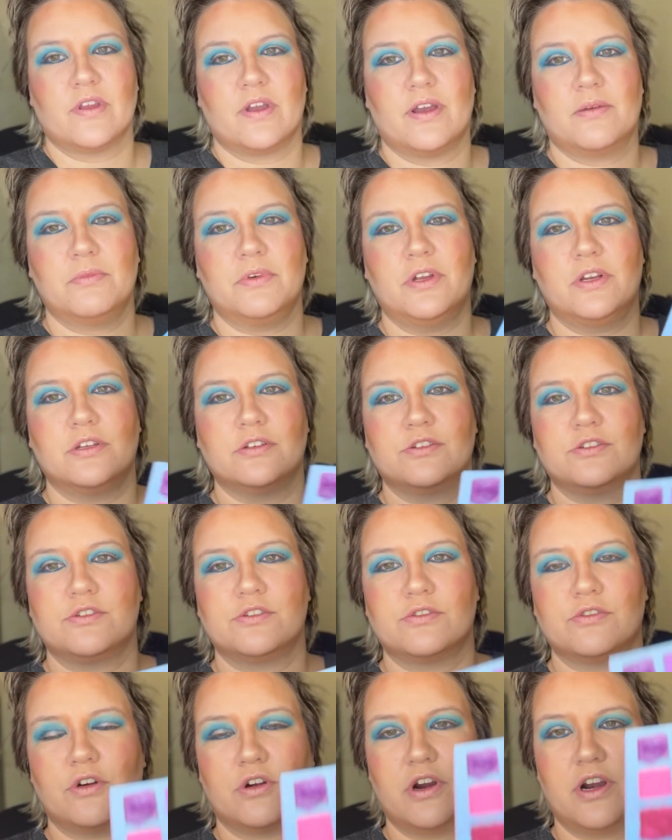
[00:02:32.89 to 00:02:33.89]
I'm going to
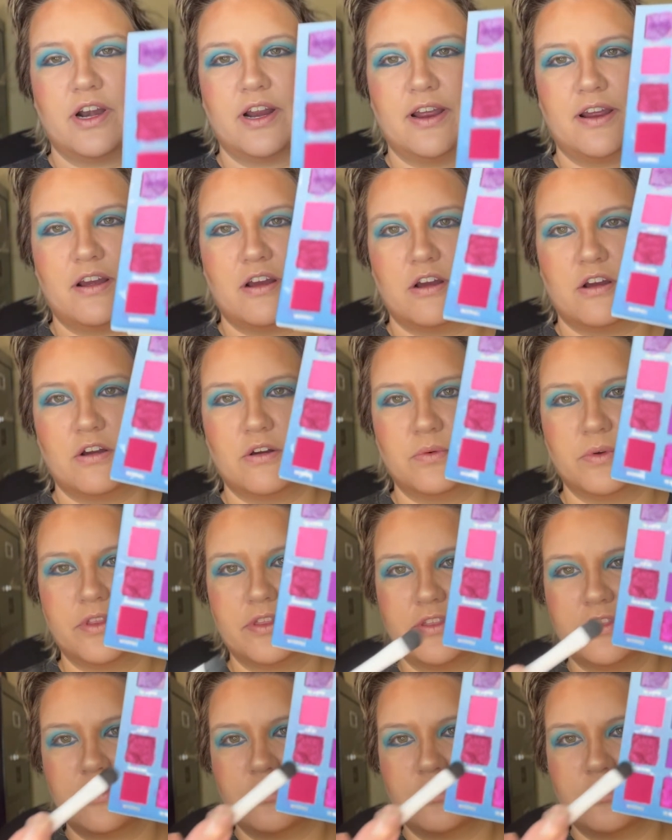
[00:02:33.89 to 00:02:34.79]
start out with this